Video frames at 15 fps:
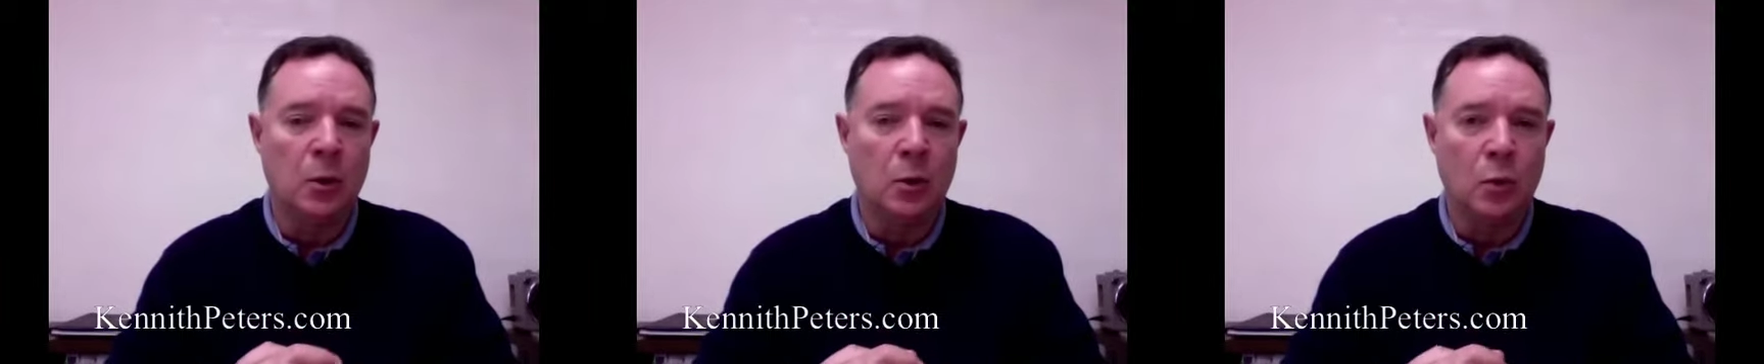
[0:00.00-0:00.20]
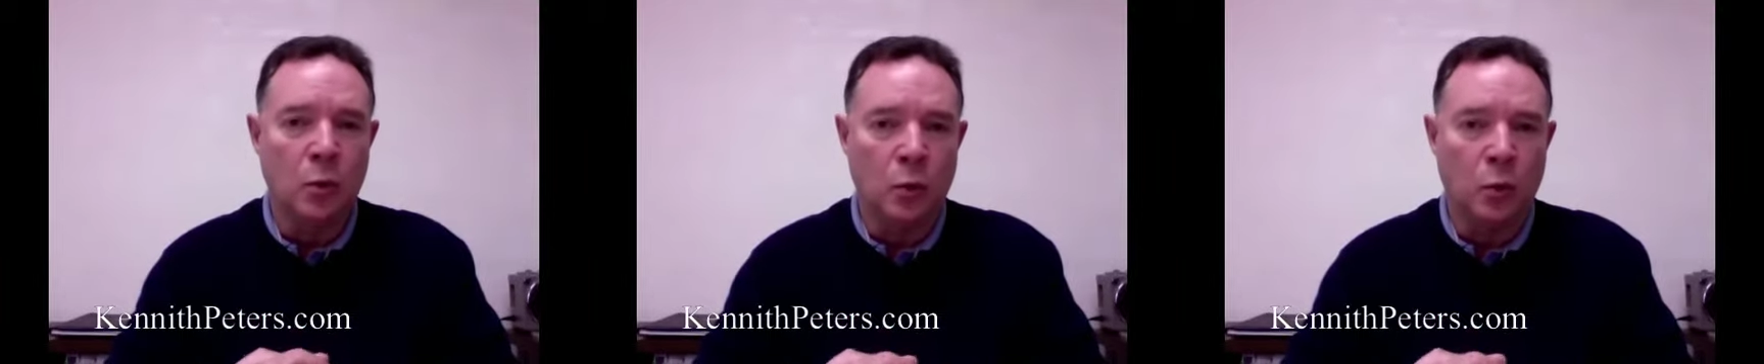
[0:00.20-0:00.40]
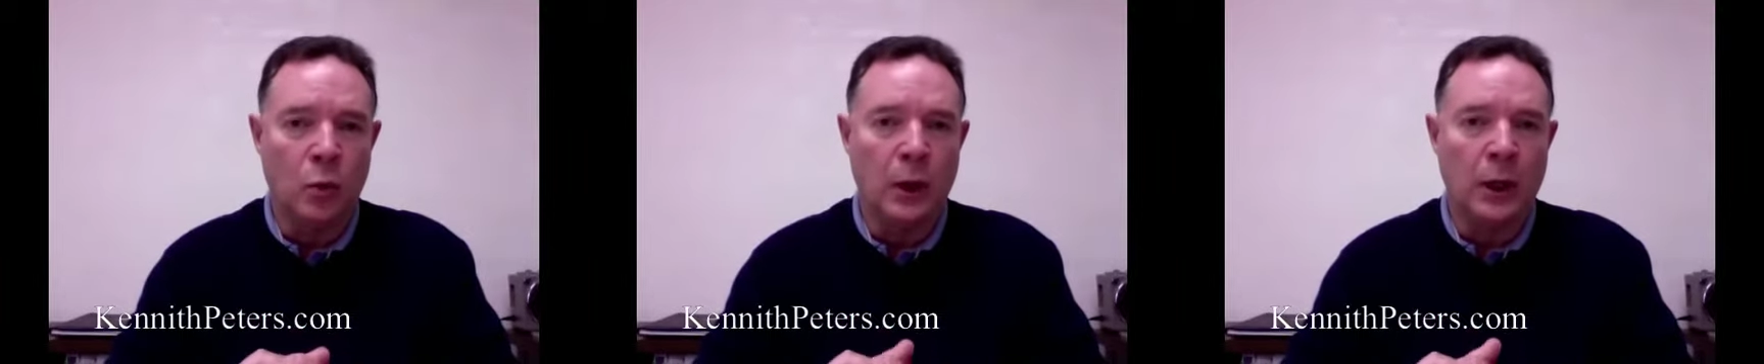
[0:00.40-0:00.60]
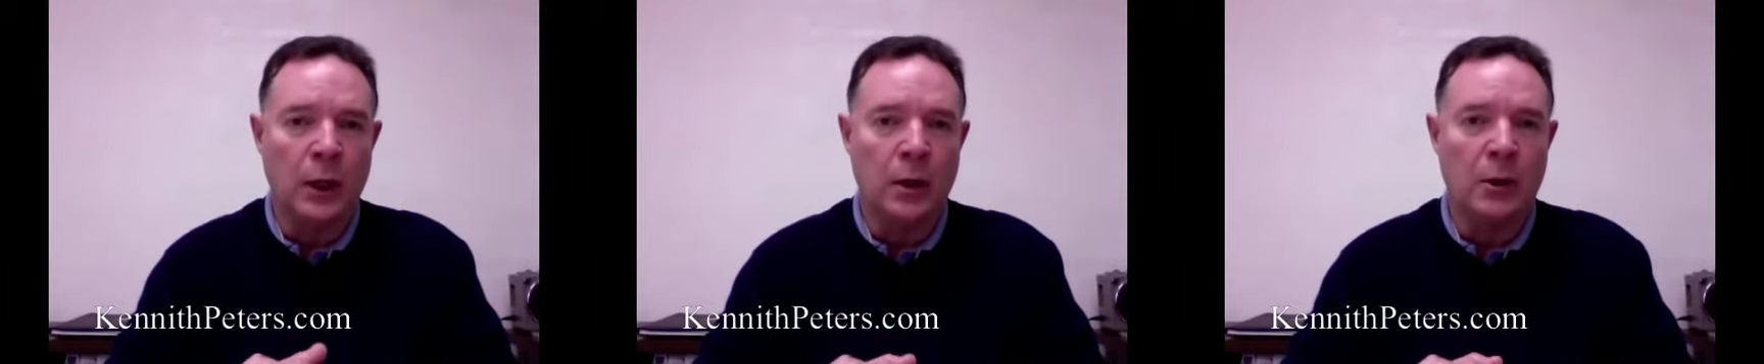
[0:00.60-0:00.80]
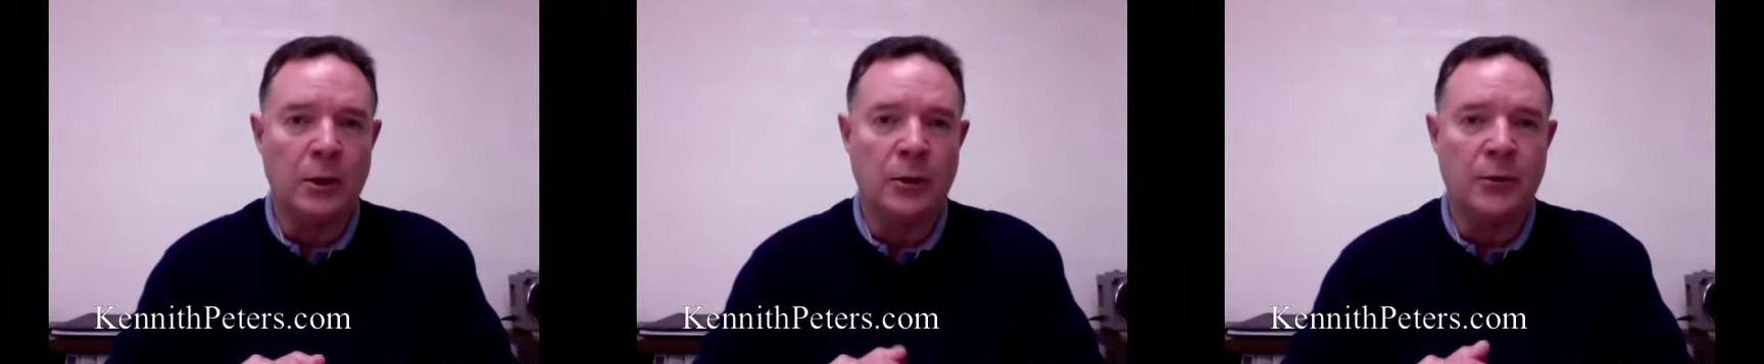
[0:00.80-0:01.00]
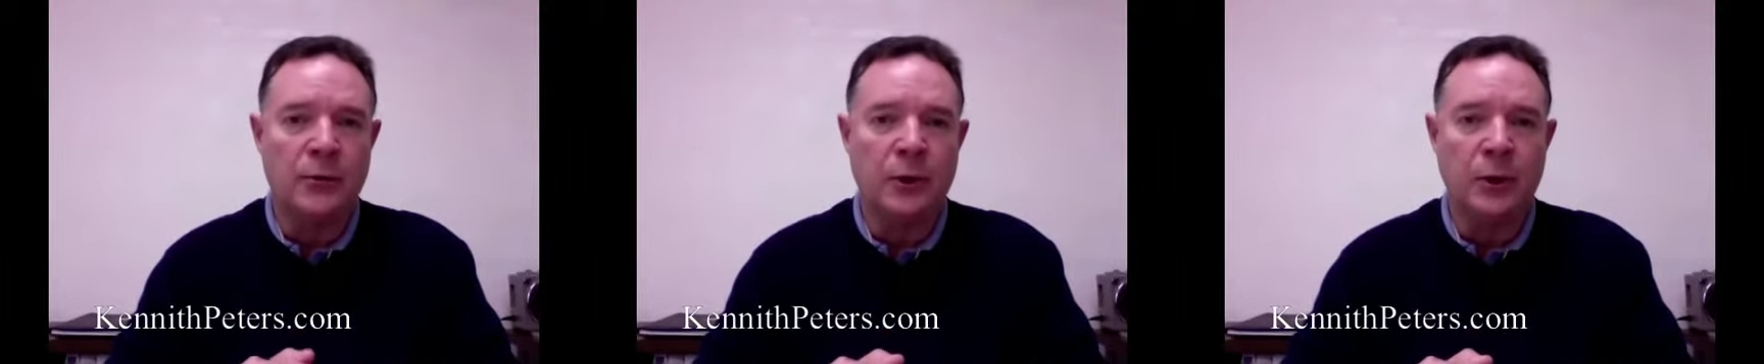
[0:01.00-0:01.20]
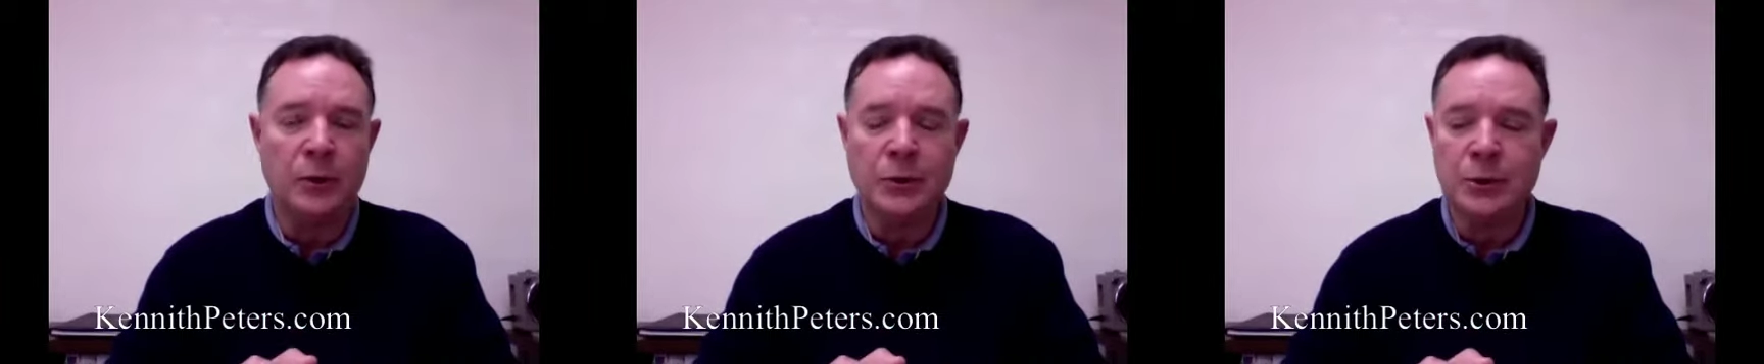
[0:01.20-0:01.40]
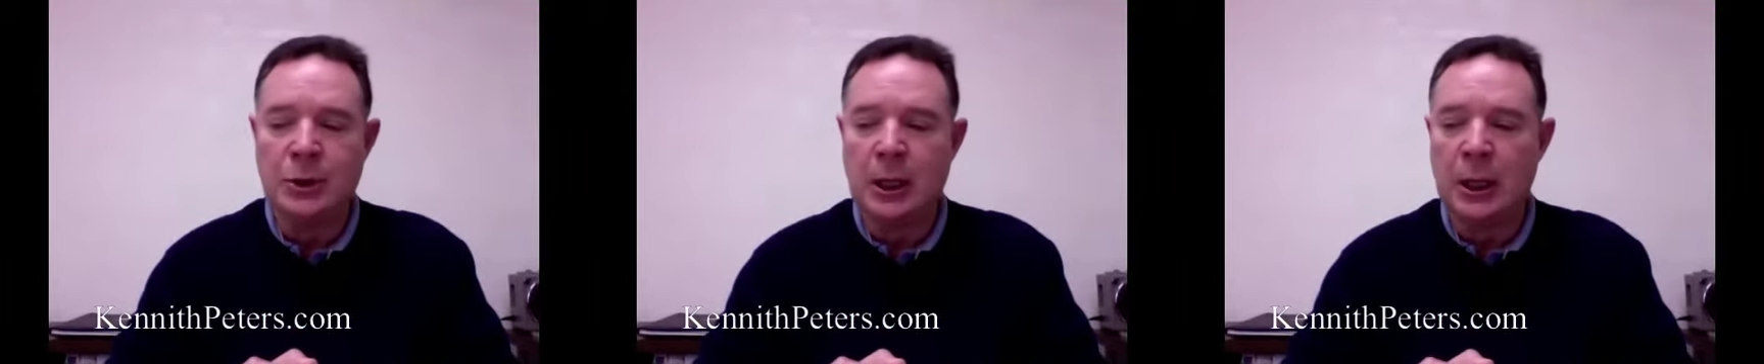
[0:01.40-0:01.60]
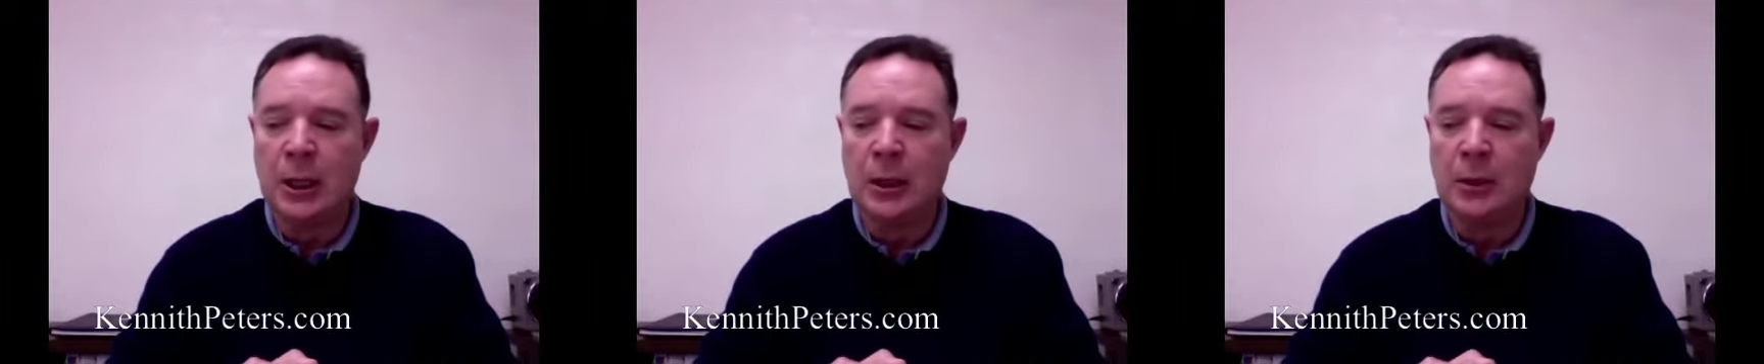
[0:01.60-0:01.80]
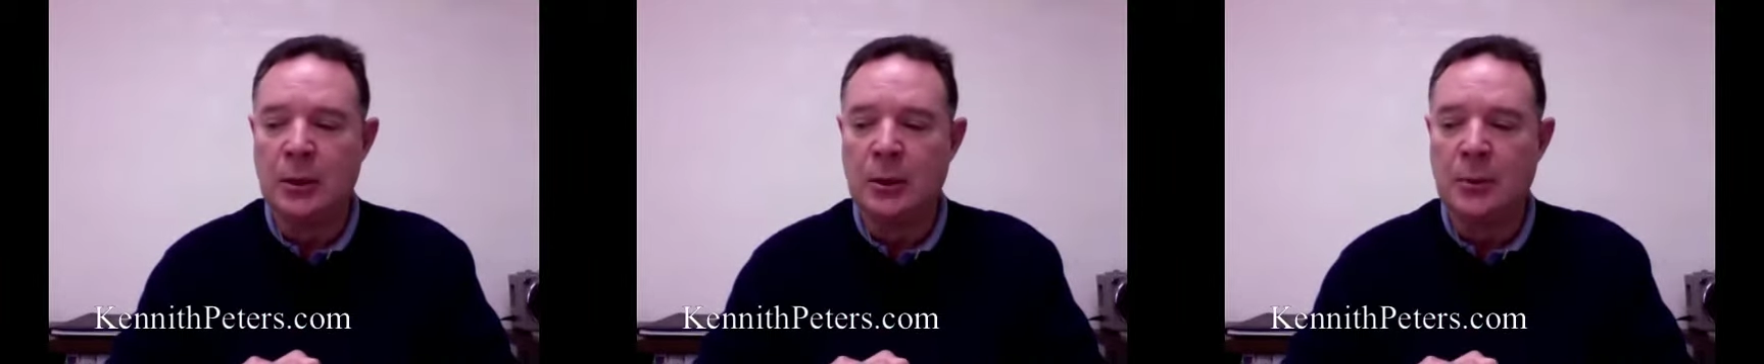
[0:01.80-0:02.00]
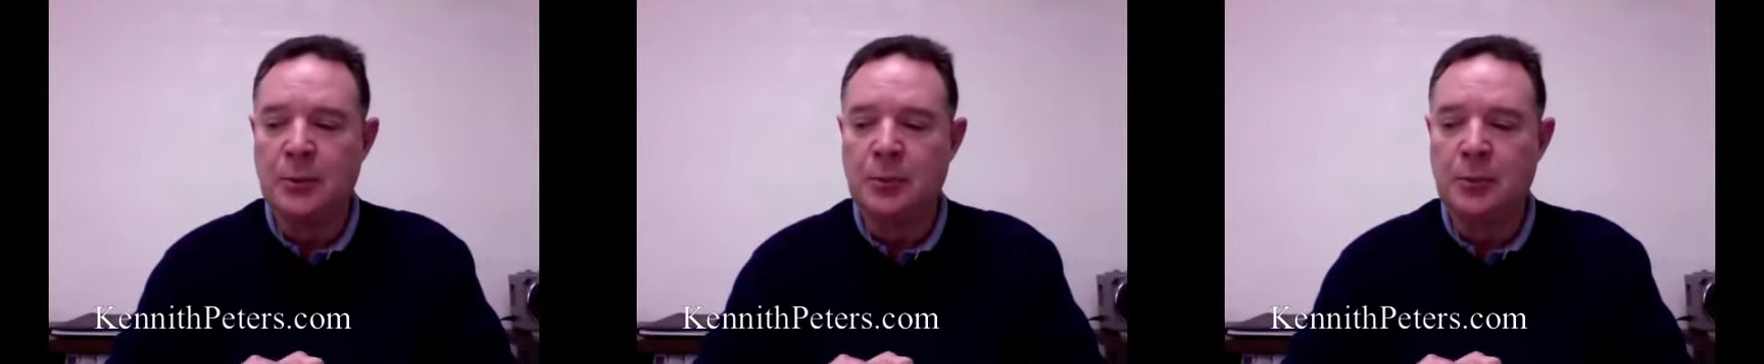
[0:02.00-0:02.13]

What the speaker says: where you folks stand.